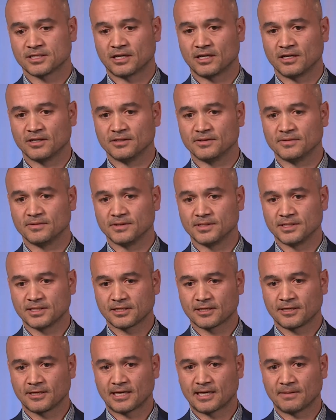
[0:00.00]
So
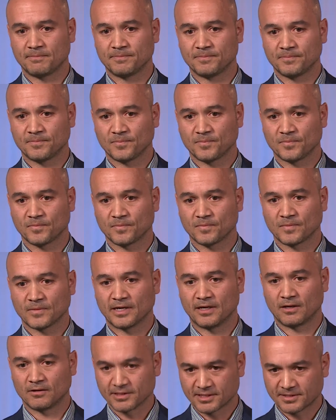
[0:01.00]
this club,
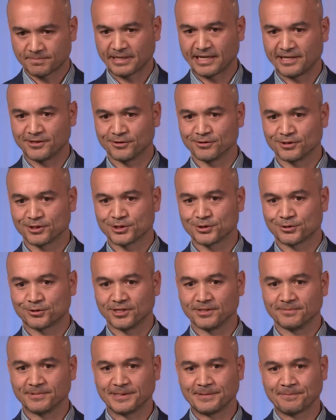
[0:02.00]
and I'll expand on the
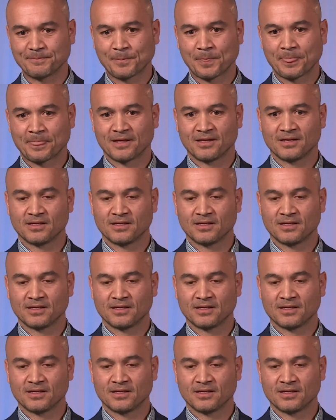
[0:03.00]
story a bit,